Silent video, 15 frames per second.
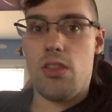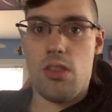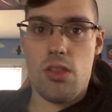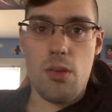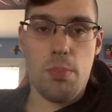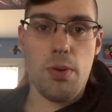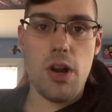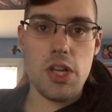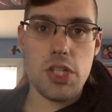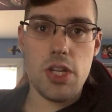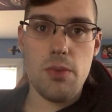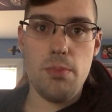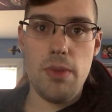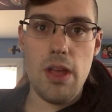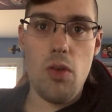
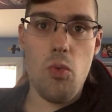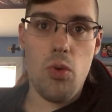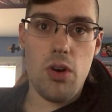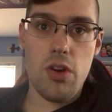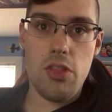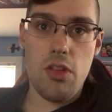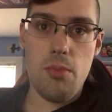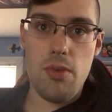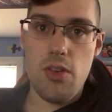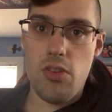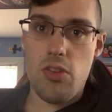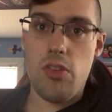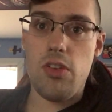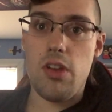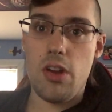Depression being one of them
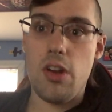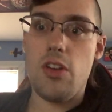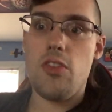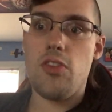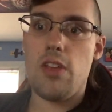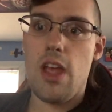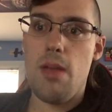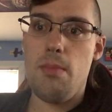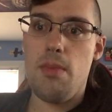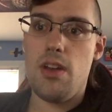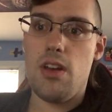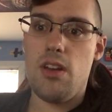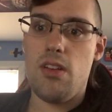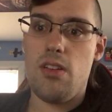is an understatement.